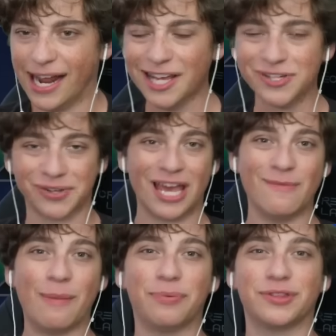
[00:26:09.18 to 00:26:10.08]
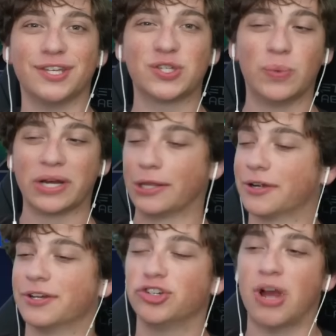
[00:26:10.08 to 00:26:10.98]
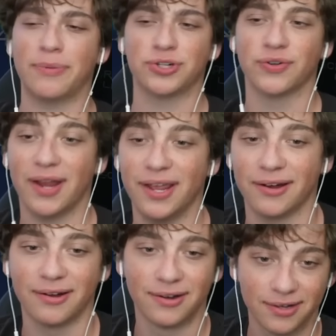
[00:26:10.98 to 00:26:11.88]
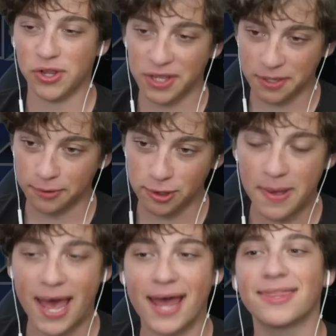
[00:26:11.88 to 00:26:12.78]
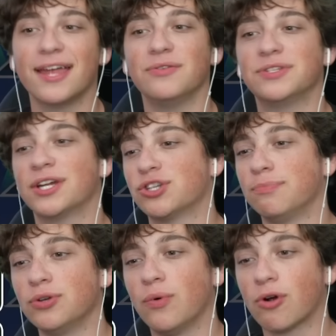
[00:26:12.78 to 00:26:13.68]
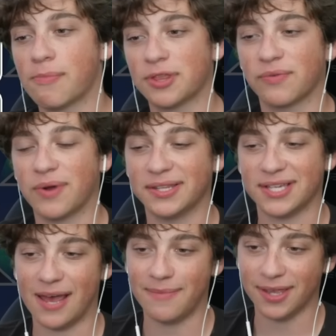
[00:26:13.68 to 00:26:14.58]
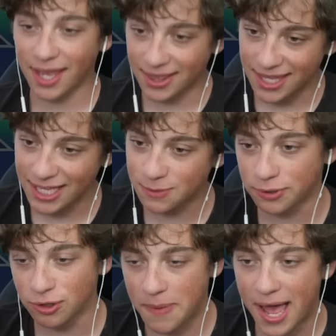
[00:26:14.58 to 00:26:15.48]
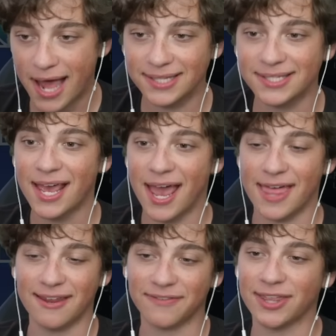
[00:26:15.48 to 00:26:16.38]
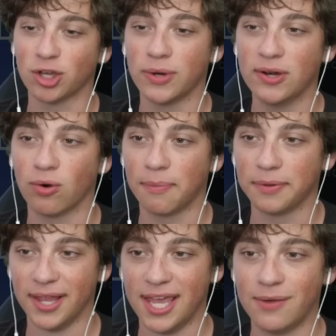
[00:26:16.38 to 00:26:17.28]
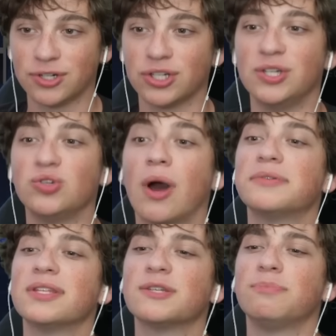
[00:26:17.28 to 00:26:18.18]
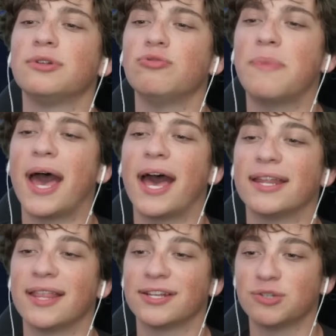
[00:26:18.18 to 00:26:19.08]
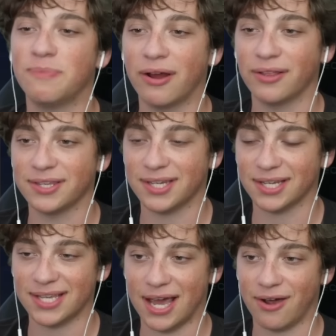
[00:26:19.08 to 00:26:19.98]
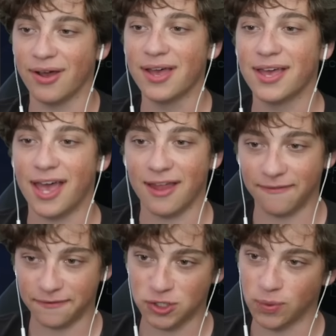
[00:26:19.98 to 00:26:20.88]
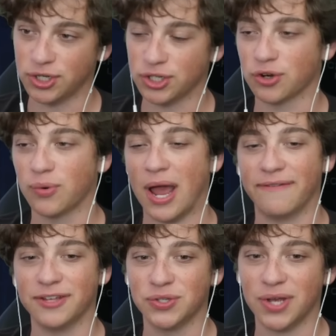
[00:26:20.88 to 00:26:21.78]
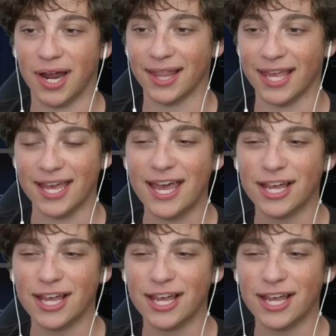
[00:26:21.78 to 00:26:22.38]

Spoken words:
then I also came up with this weird little contraption right here, where you hit the blue pad, then you touch the blue orb at the right timing, hit these blue pads, and then you have to hit the green orb late, which leads you up to this blue pad that just barely sticks out and switches your gravity. So you kind of like